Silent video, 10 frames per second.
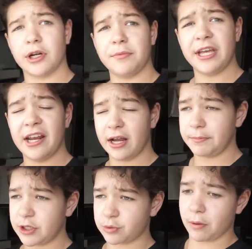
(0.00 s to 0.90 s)
We're gonna be hitting
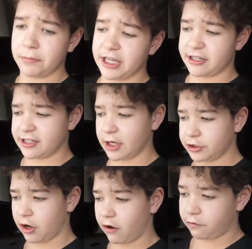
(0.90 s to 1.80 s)
up this one place that
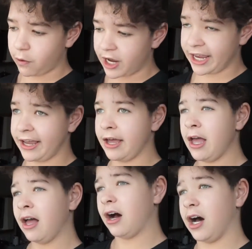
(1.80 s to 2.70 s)
sells Off-White.
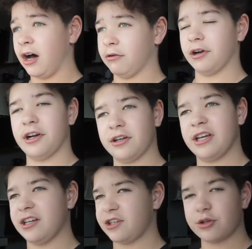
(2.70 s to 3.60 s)
We're gonna
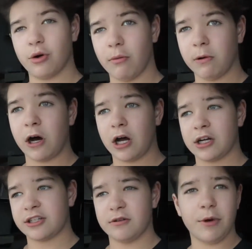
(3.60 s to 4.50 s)
hit
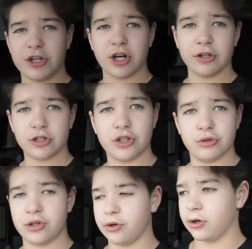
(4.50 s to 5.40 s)
Soulbox, a bunch of other
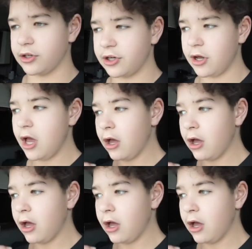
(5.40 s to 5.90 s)
shoe stores.